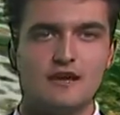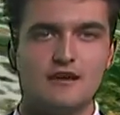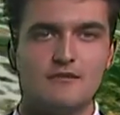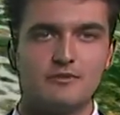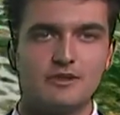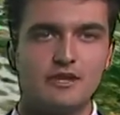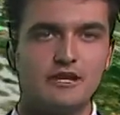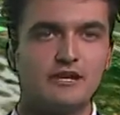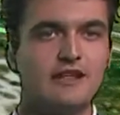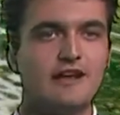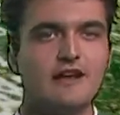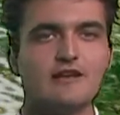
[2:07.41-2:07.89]

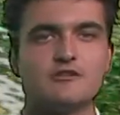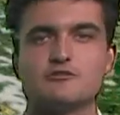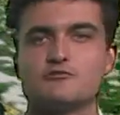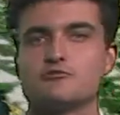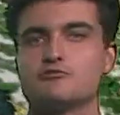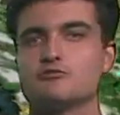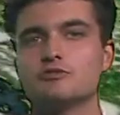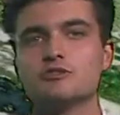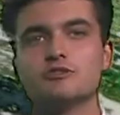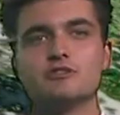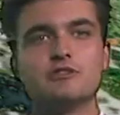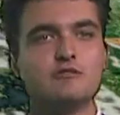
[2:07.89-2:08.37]
but the clouds
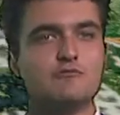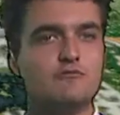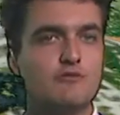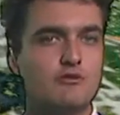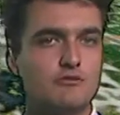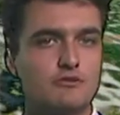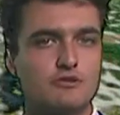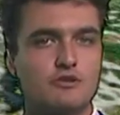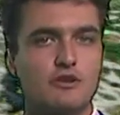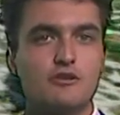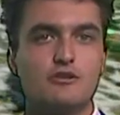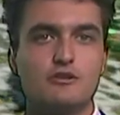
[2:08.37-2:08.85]
really
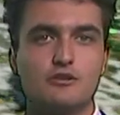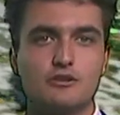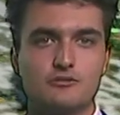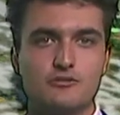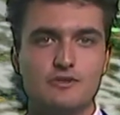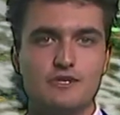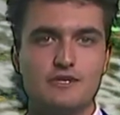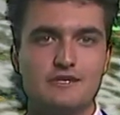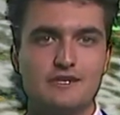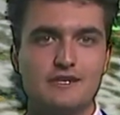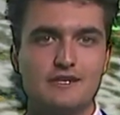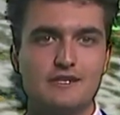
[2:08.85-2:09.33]
won't start
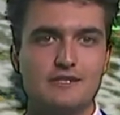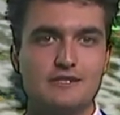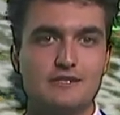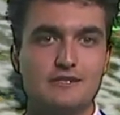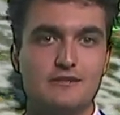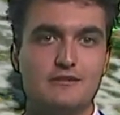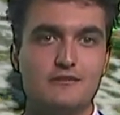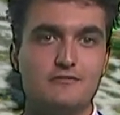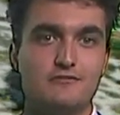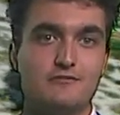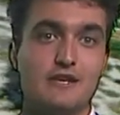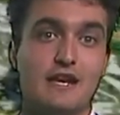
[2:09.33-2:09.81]
increasing
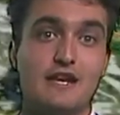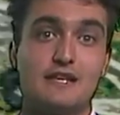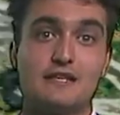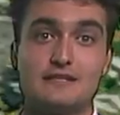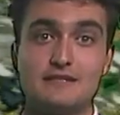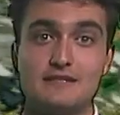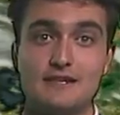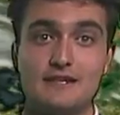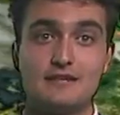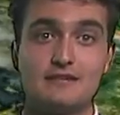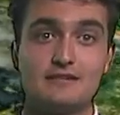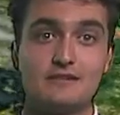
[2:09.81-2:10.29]
until that
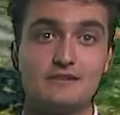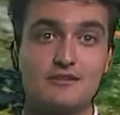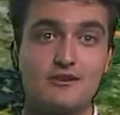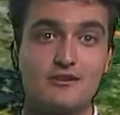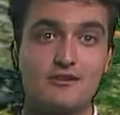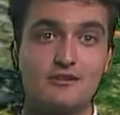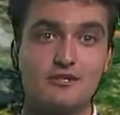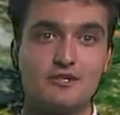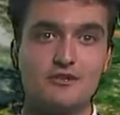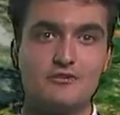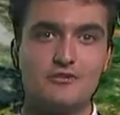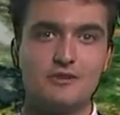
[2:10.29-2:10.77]
sun
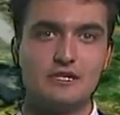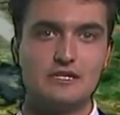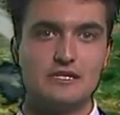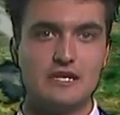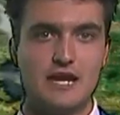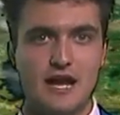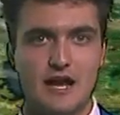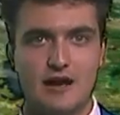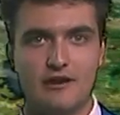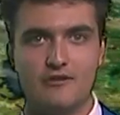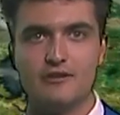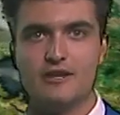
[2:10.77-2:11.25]
starts going
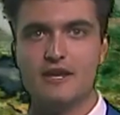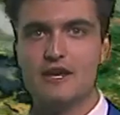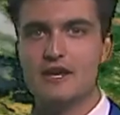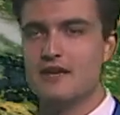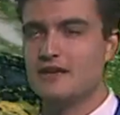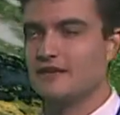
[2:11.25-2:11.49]
down.